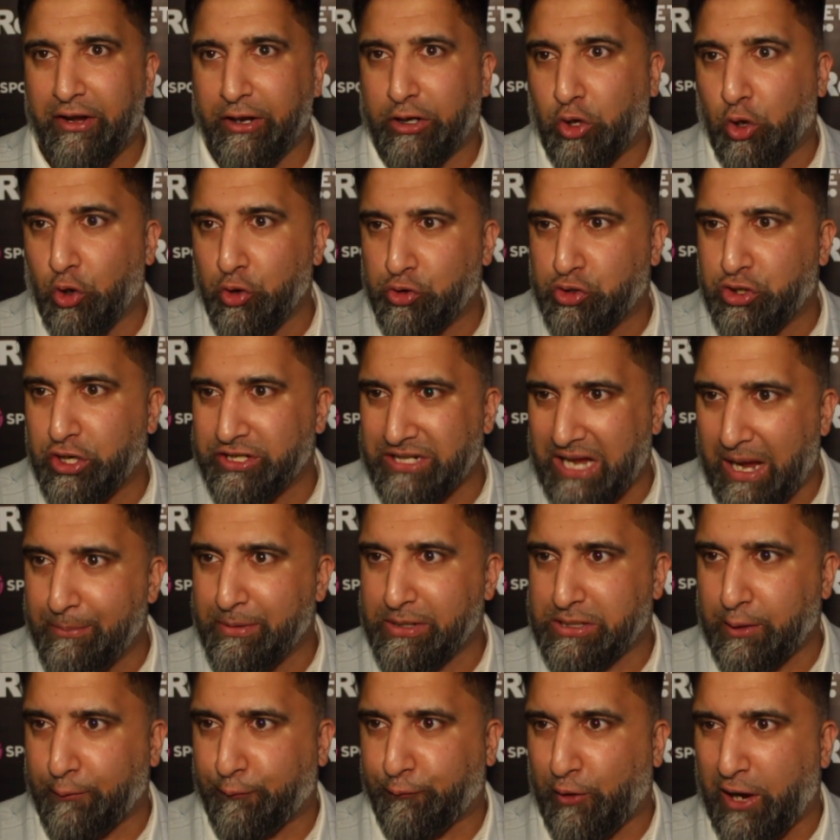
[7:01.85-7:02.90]
the country as
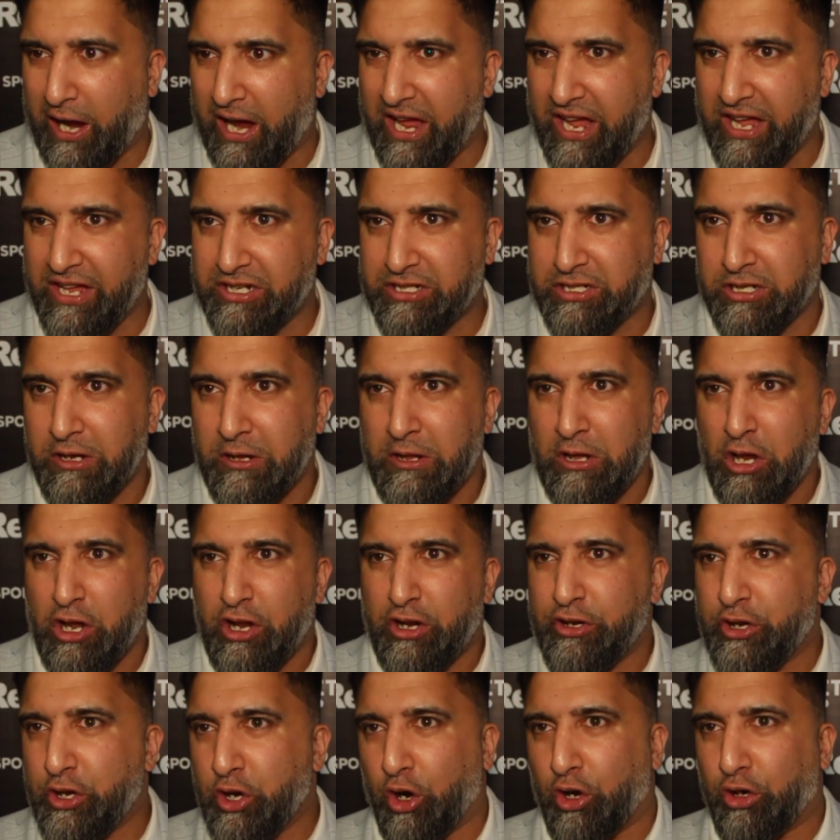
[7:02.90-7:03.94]
amateur fighters,
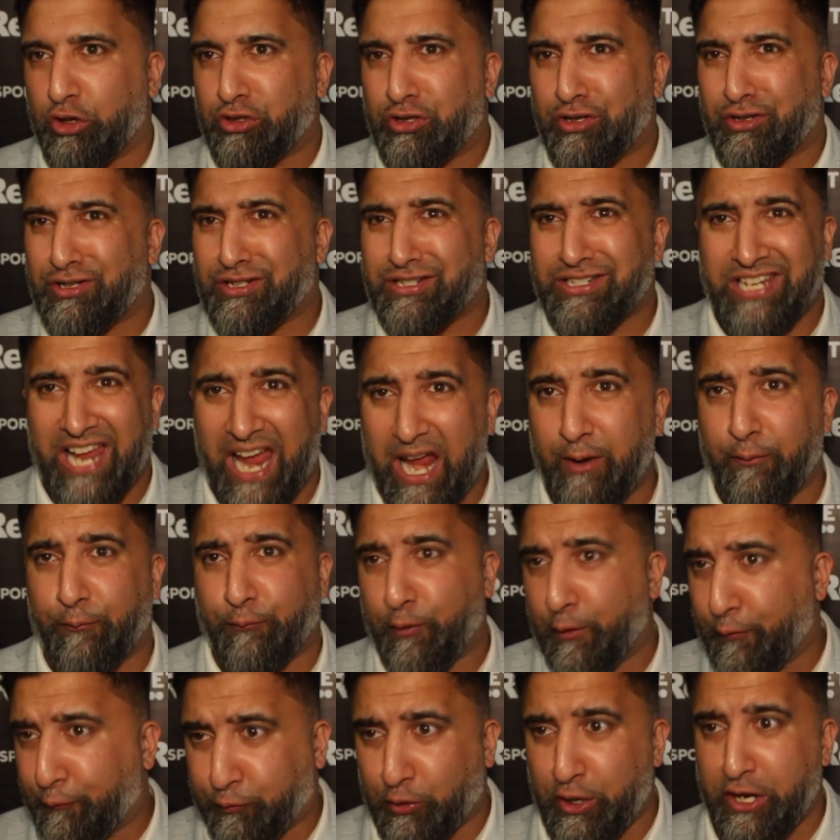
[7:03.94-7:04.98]
you know, ten,
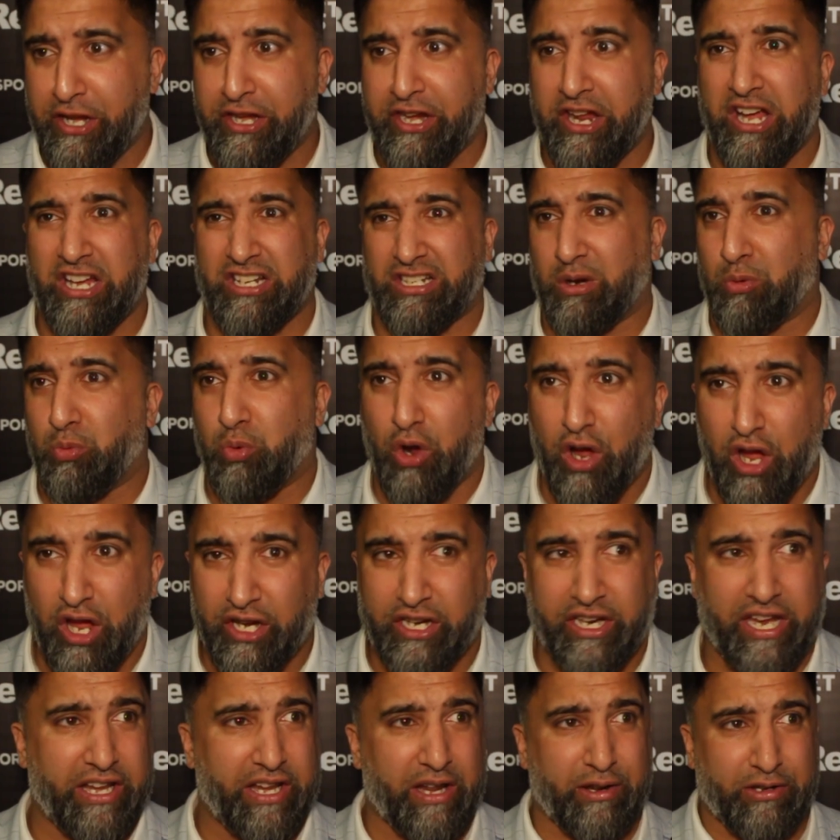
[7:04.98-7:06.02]
fifteen years of
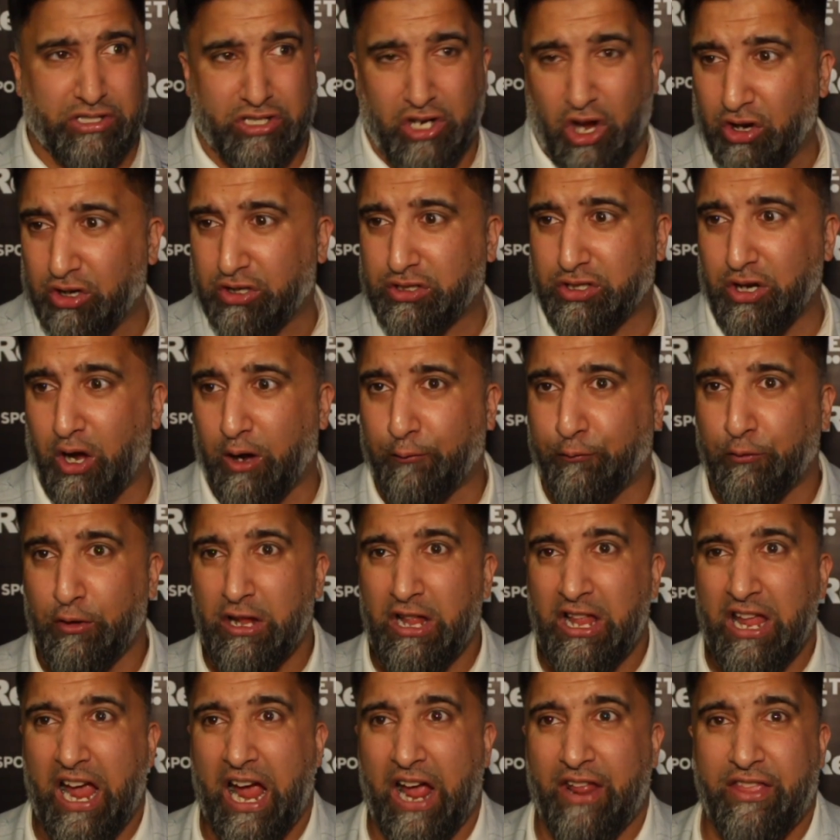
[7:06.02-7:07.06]
working their socks off,
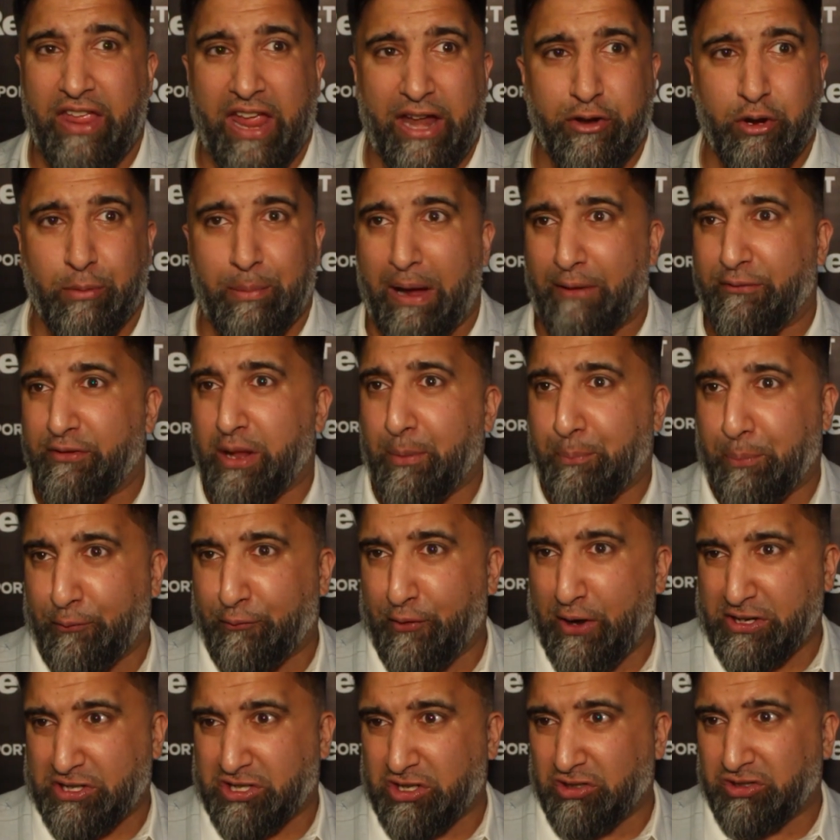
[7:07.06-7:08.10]
and they end up having a
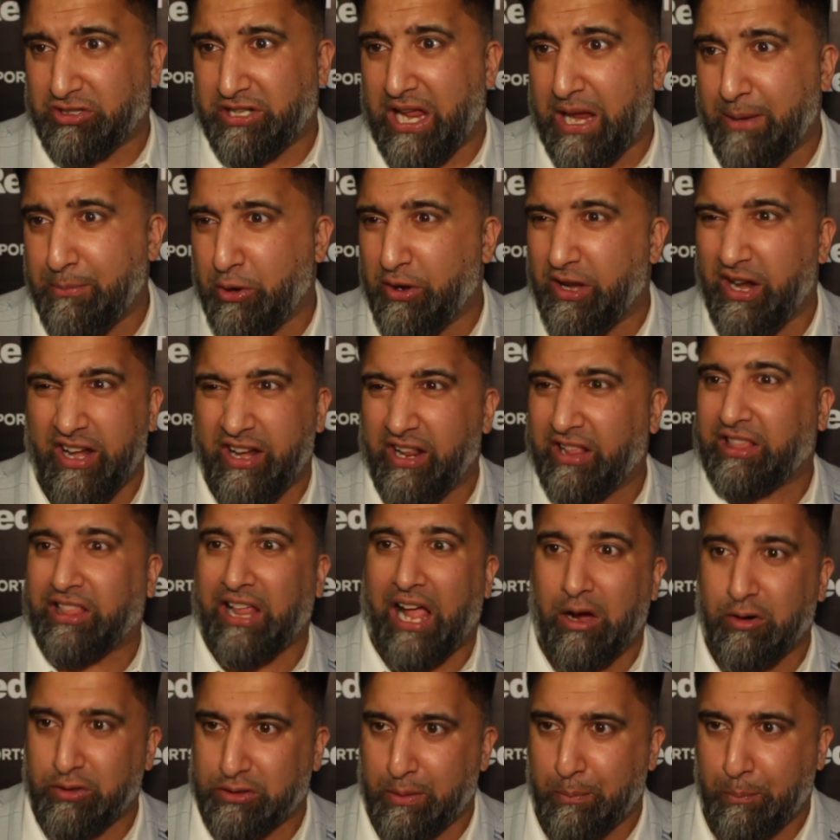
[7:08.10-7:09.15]
professional debut and earn a
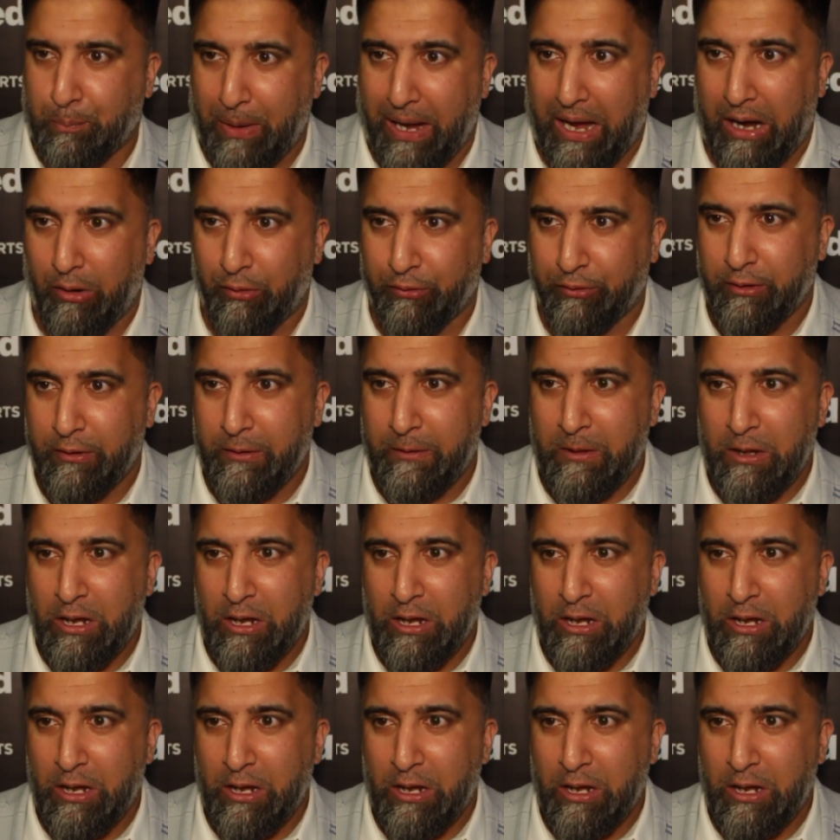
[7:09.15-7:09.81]
thousand pound.